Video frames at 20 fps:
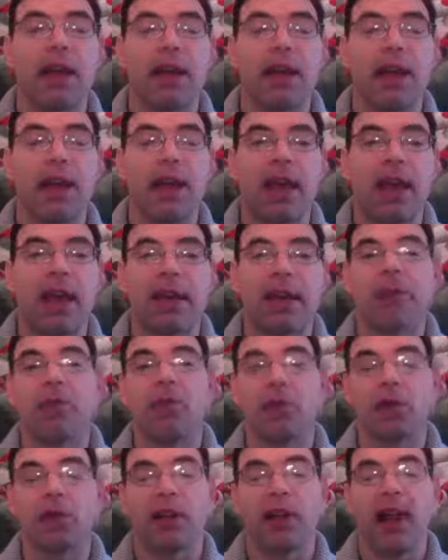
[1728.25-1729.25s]
it can
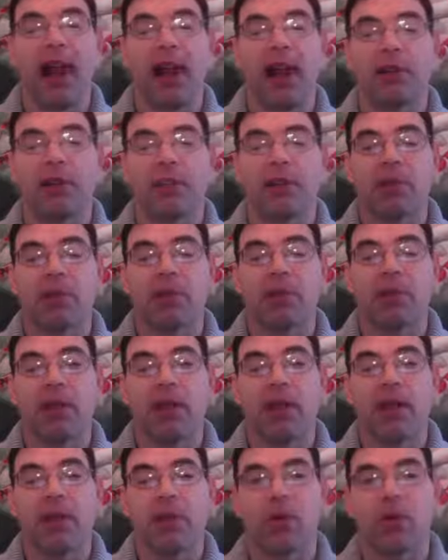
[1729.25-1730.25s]
relax because it's got
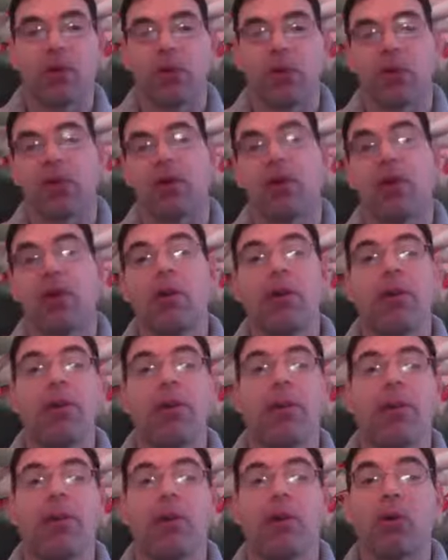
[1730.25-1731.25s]
cortisol. Remember,
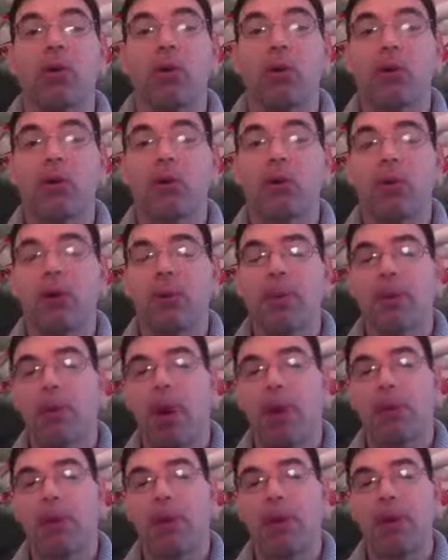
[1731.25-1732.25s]
cortisol is your
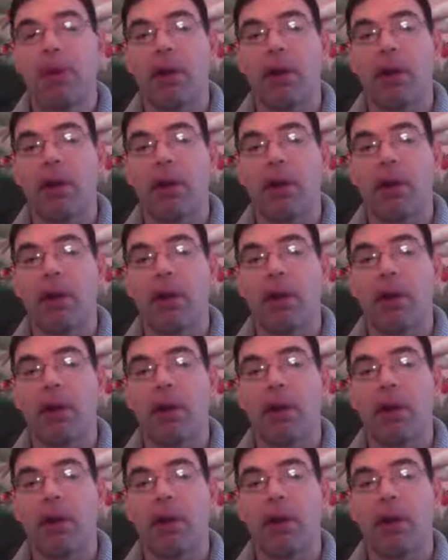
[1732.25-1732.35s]
primary